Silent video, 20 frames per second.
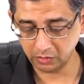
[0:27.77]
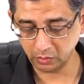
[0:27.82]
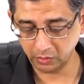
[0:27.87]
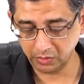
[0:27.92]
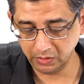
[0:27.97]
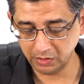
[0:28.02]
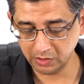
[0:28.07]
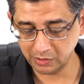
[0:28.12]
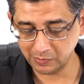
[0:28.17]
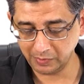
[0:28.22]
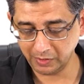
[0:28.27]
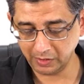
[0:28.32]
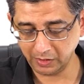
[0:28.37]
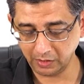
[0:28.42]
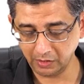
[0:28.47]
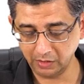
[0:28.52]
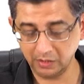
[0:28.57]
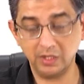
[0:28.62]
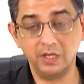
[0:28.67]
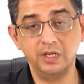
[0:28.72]
though in this
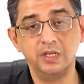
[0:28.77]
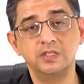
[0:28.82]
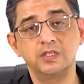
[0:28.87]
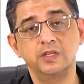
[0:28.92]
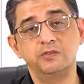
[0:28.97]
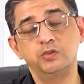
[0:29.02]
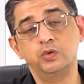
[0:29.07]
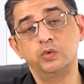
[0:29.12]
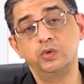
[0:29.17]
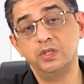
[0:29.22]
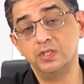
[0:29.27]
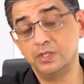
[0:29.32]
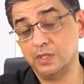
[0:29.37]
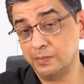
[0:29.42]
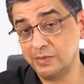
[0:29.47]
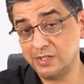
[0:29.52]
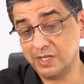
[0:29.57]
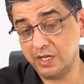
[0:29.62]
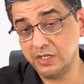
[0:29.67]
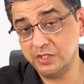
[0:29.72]
particular case I've shown a
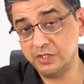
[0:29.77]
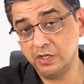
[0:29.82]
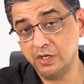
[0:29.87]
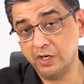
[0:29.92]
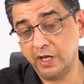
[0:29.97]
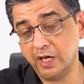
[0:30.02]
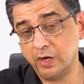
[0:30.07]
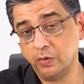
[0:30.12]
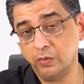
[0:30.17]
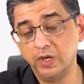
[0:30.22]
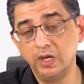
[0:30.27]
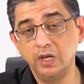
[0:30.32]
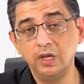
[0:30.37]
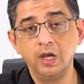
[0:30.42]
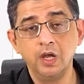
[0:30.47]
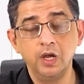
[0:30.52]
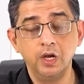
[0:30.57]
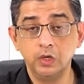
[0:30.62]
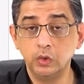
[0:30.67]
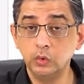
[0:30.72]
substantial narrowing
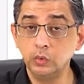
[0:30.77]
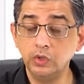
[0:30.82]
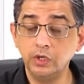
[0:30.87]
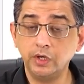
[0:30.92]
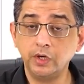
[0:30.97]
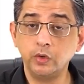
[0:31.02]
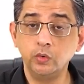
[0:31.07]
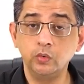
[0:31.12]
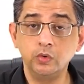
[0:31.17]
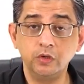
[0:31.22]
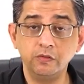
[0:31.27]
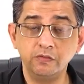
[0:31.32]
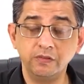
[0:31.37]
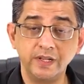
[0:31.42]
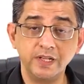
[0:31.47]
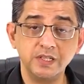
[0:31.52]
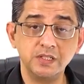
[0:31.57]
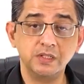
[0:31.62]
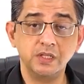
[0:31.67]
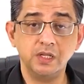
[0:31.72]
to the tune of
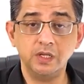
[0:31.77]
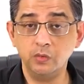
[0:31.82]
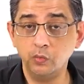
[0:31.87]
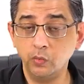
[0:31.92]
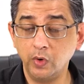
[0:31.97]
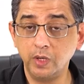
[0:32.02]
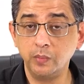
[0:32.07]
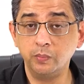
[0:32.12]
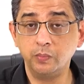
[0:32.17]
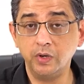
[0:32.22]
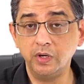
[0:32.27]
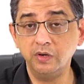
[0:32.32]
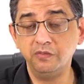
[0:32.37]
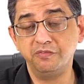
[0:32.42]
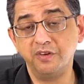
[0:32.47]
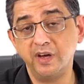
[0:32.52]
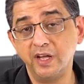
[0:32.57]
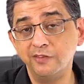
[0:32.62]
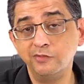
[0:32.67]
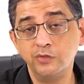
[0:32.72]
less than
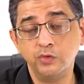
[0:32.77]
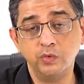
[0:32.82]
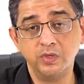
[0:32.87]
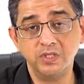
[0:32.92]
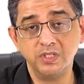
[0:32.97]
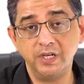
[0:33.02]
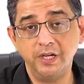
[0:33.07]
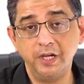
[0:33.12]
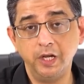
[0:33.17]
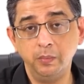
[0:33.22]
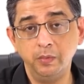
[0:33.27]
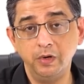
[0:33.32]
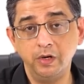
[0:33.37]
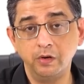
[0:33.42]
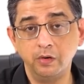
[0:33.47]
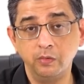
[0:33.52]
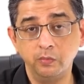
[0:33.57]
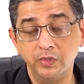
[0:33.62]
1.5 square centimeter,